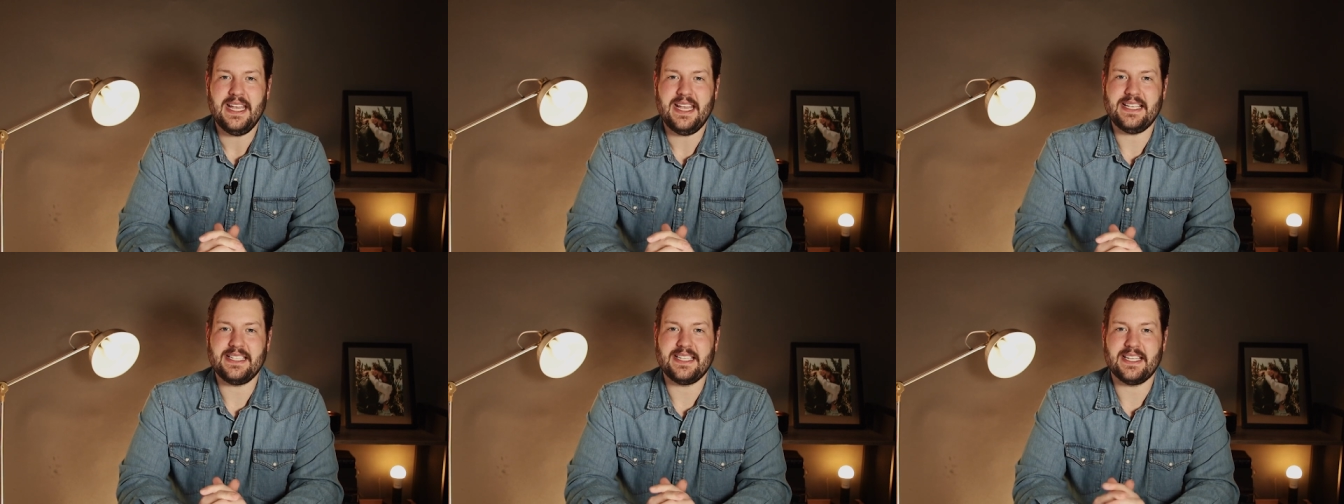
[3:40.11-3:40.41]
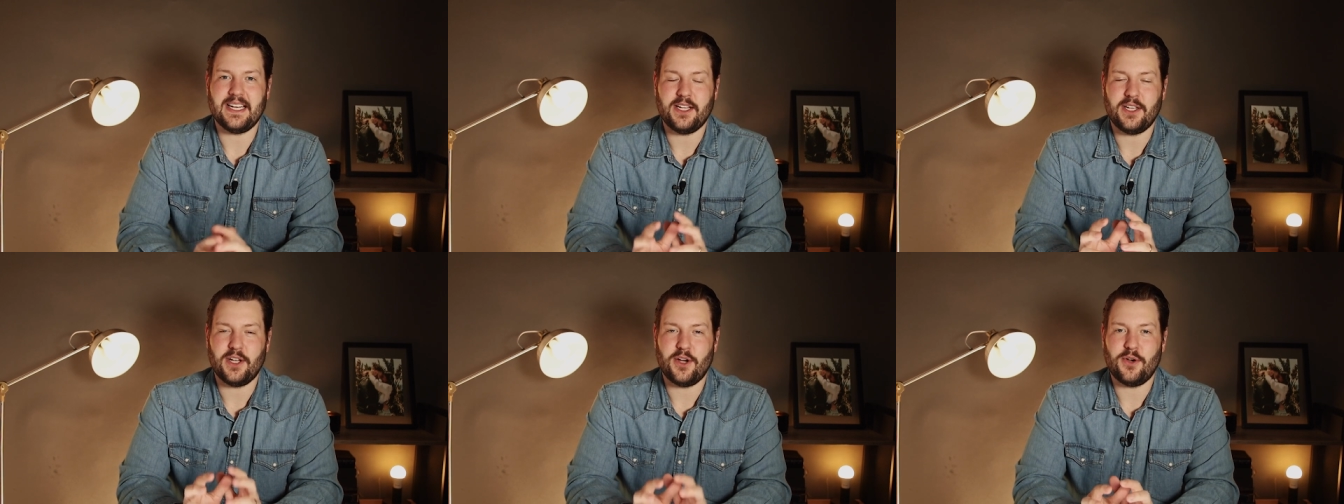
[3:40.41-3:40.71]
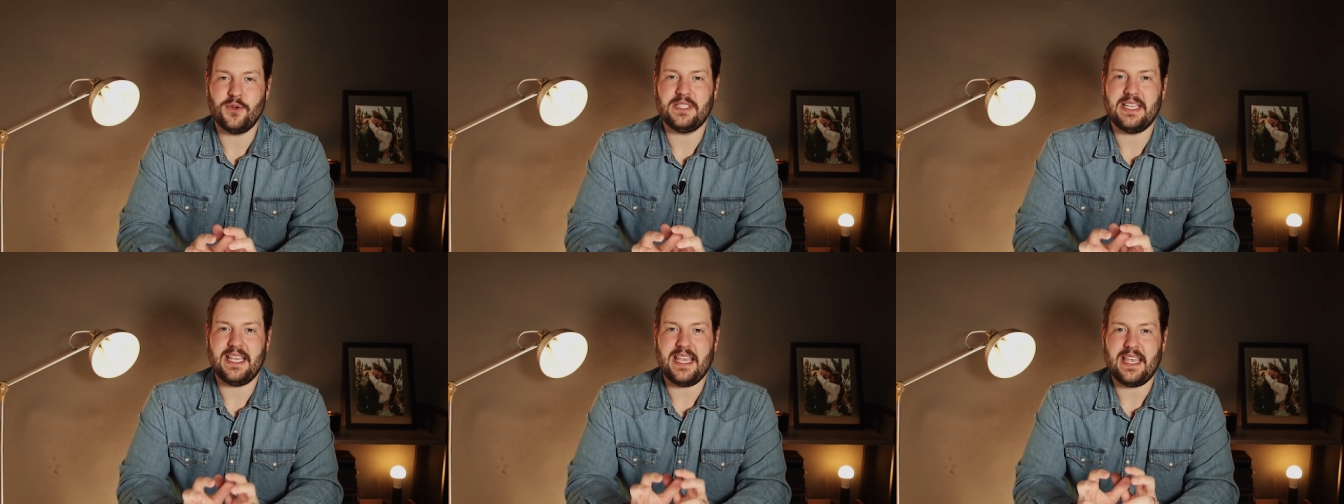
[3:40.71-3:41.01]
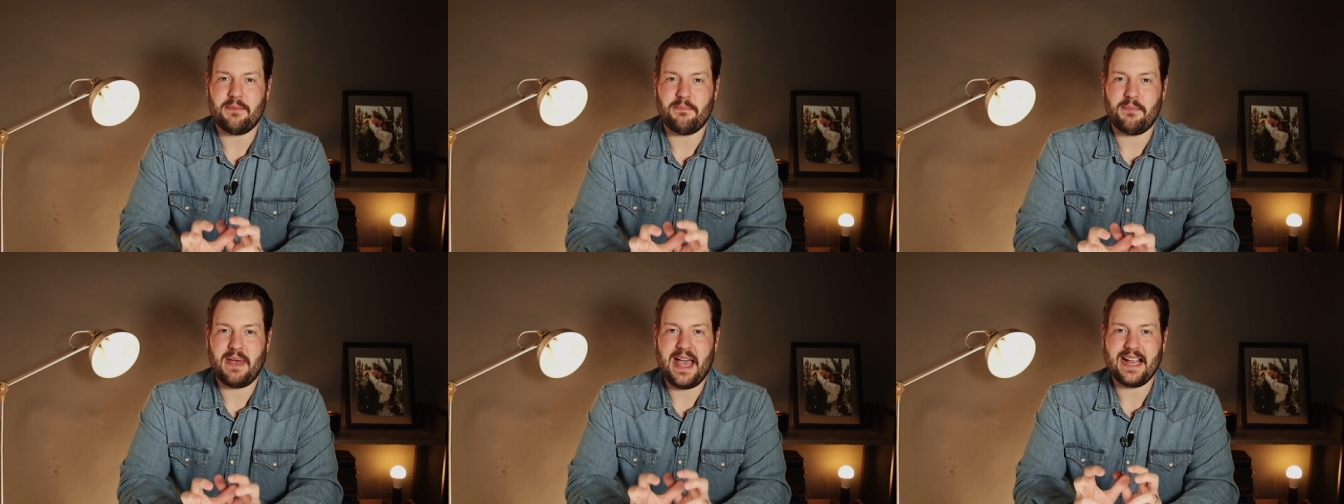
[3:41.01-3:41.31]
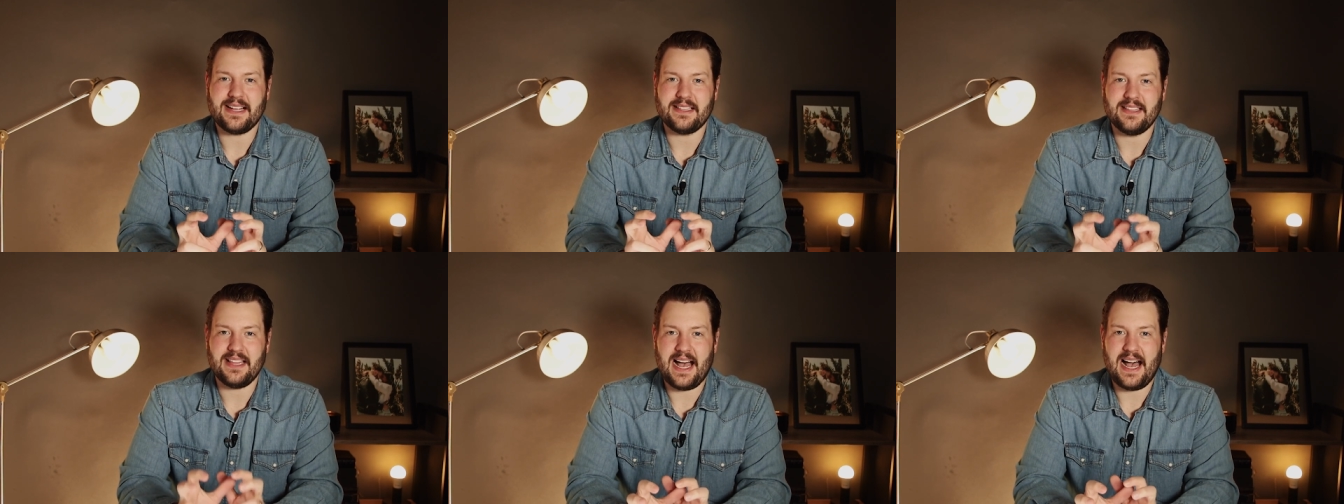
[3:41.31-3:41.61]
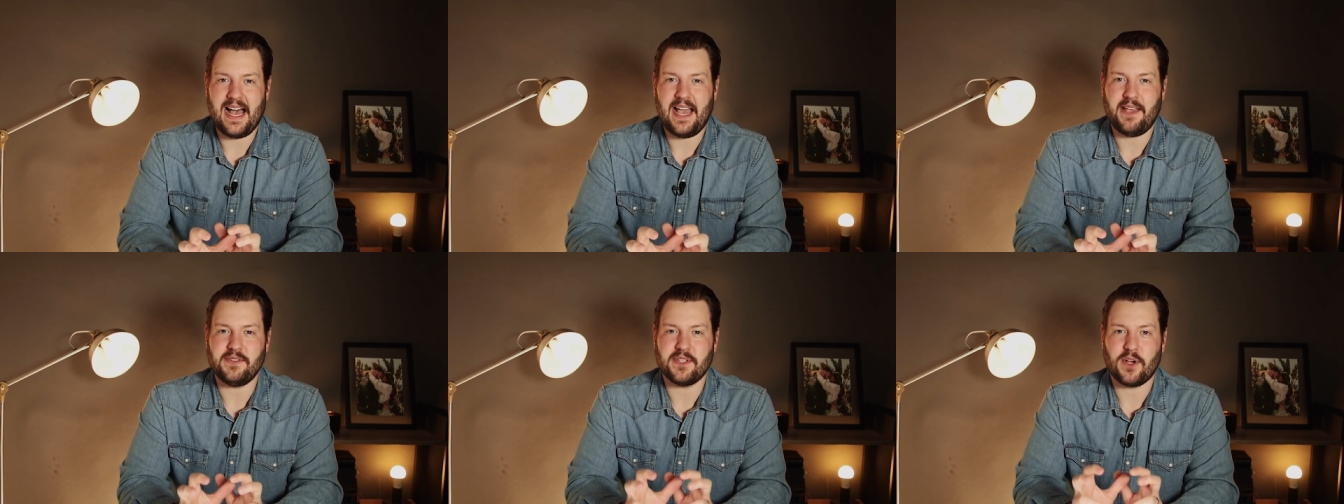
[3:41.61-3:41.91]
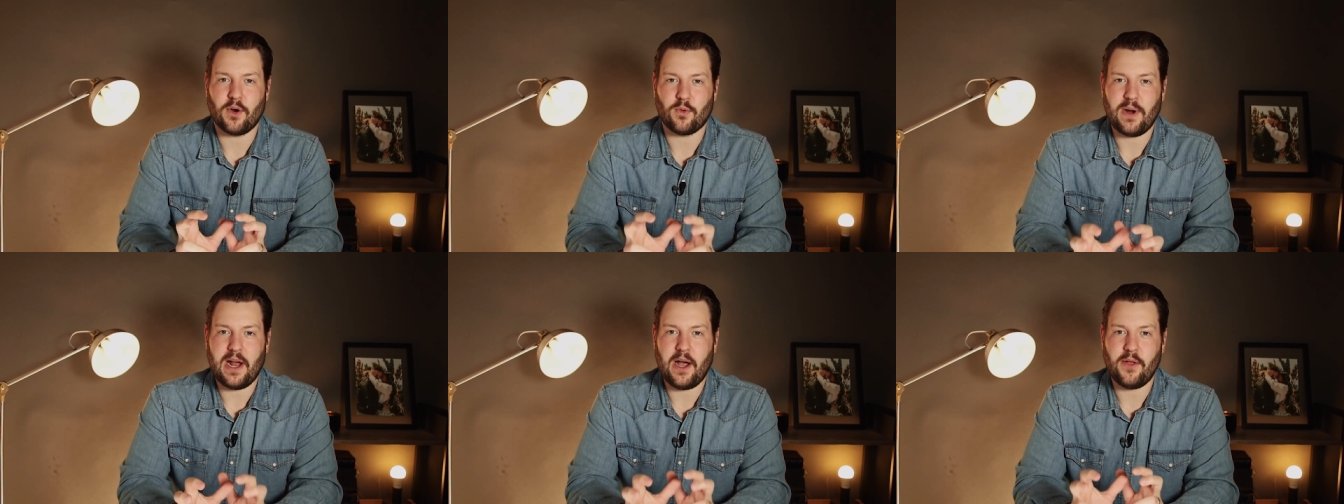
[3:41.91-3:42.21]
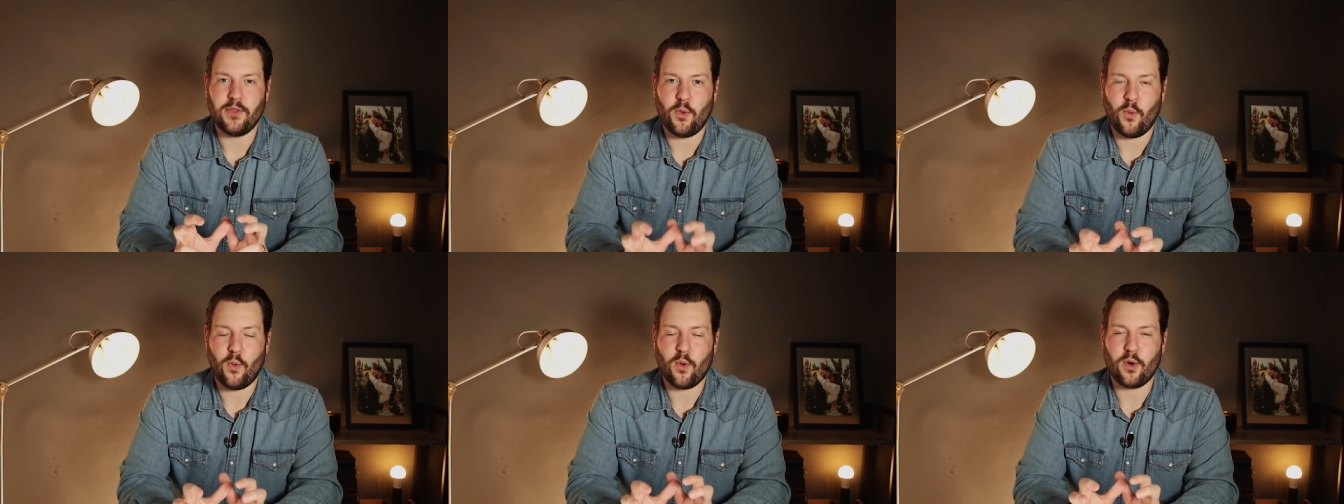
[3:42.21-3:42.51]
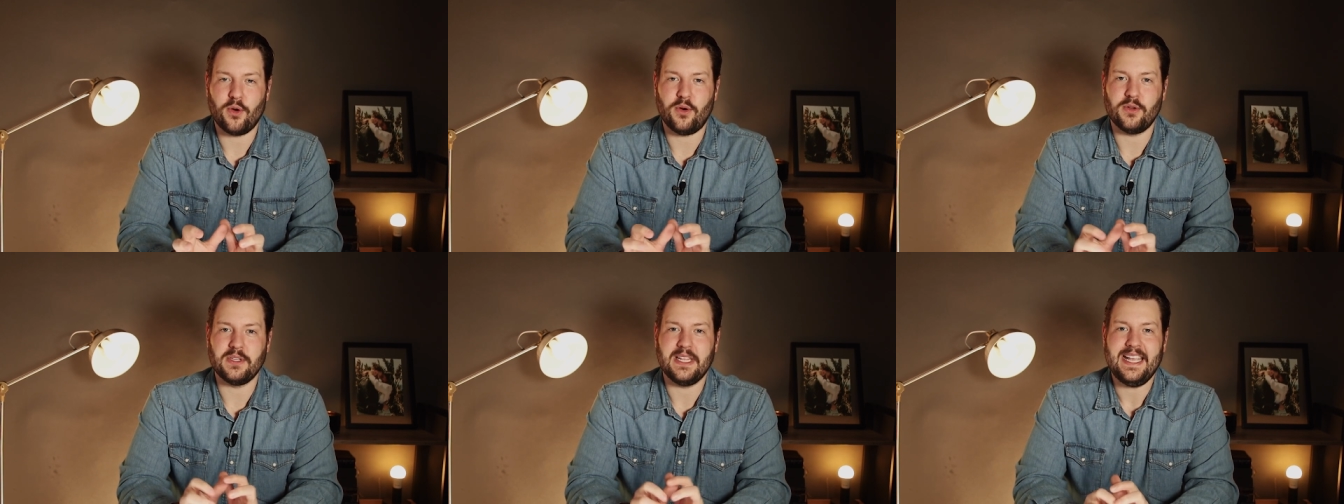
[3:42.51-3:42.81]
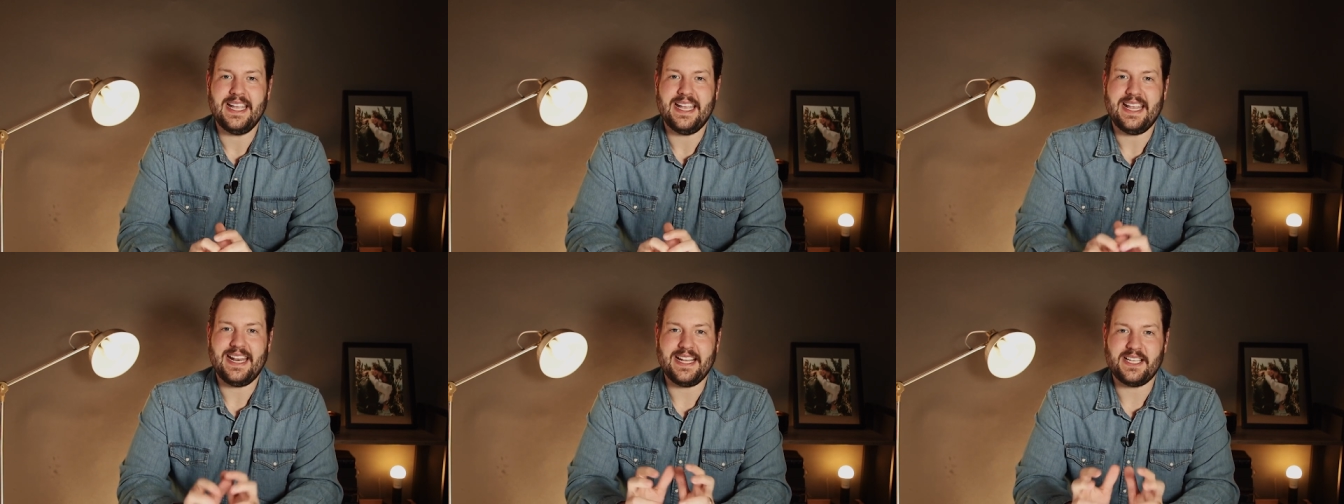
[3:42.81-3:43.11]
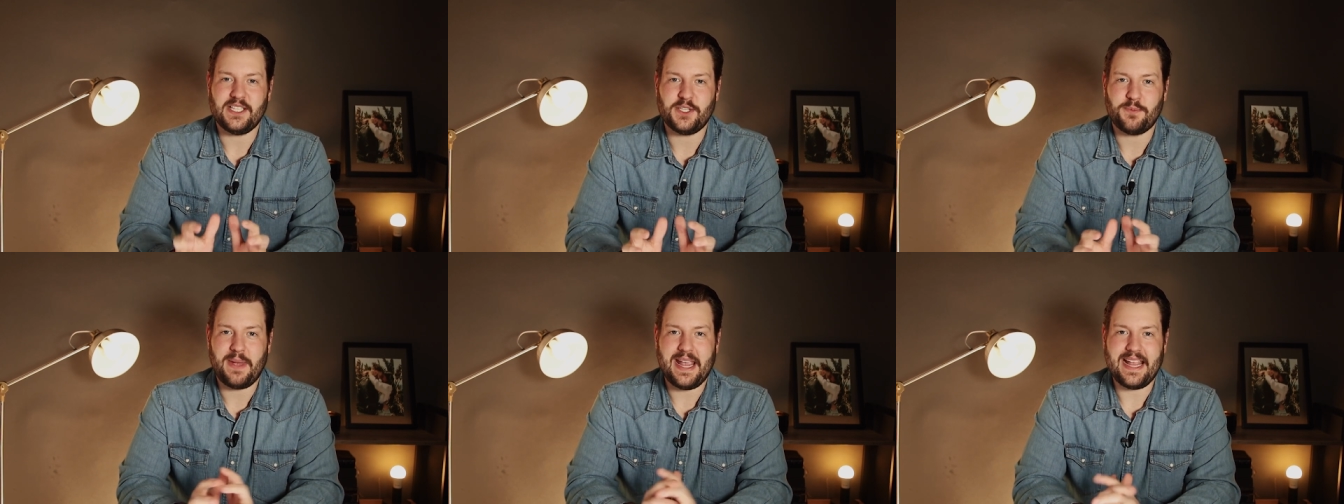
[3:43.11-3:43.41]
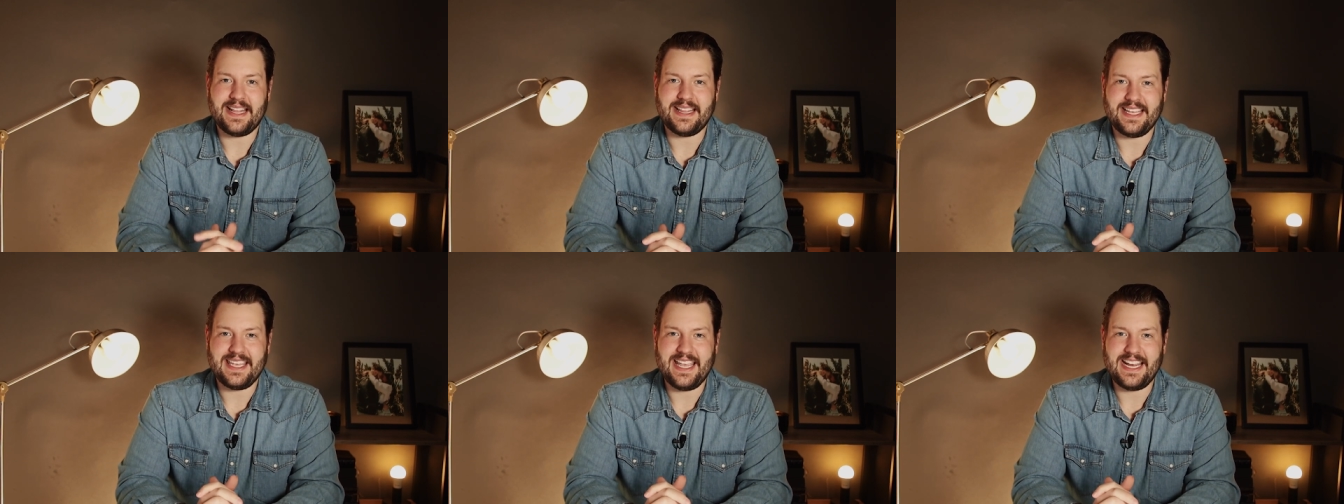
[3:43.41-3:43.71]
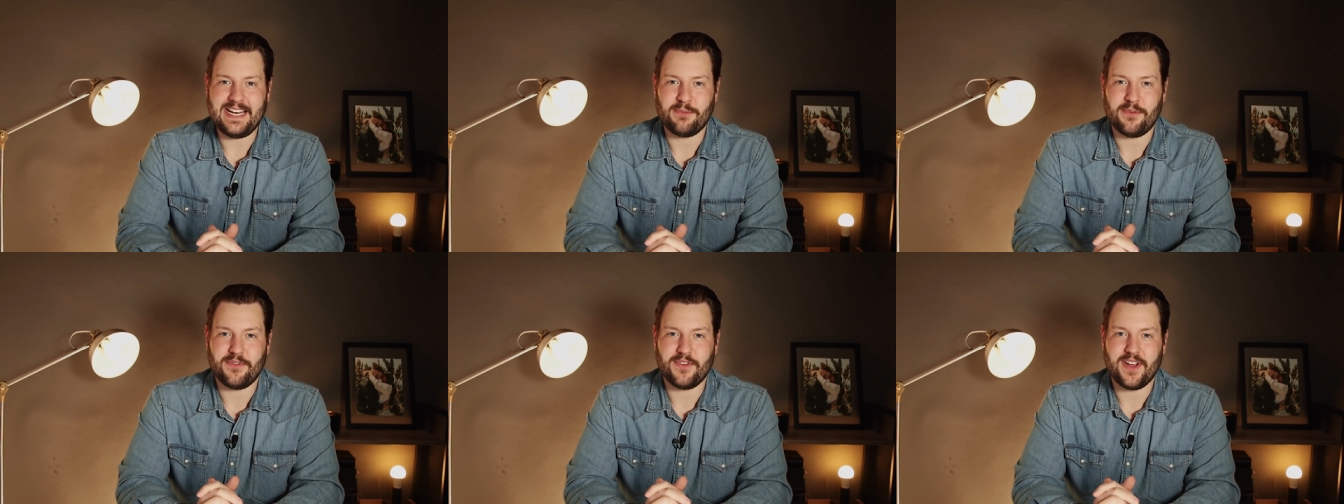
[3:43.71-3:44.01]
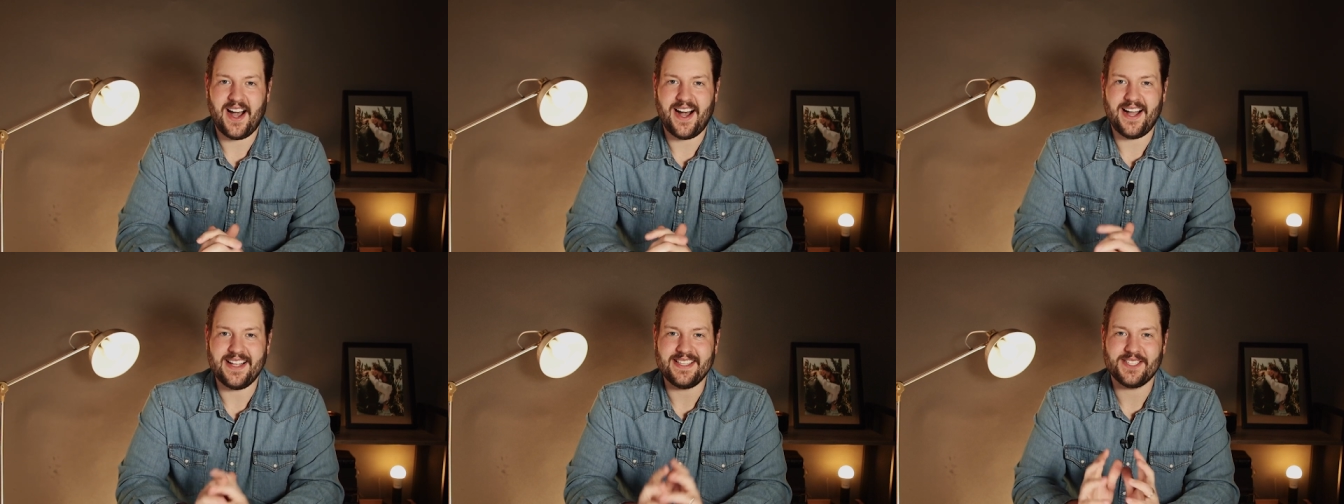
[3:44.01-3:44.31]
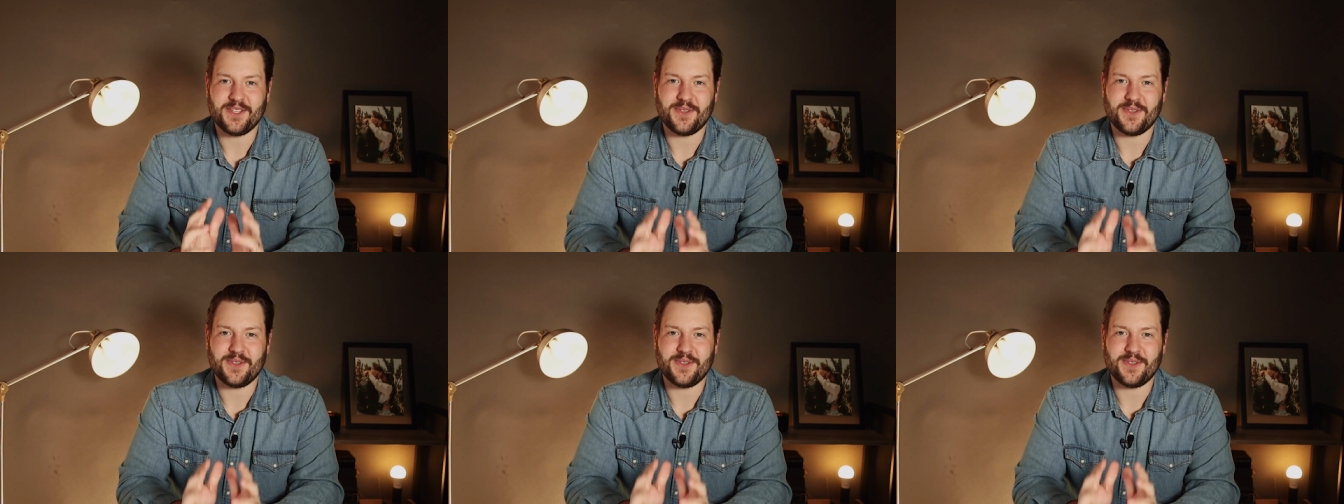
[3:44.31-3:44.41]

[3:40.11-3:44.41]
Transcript: is going to go to to impact lives around the world and expand the kingdom of God.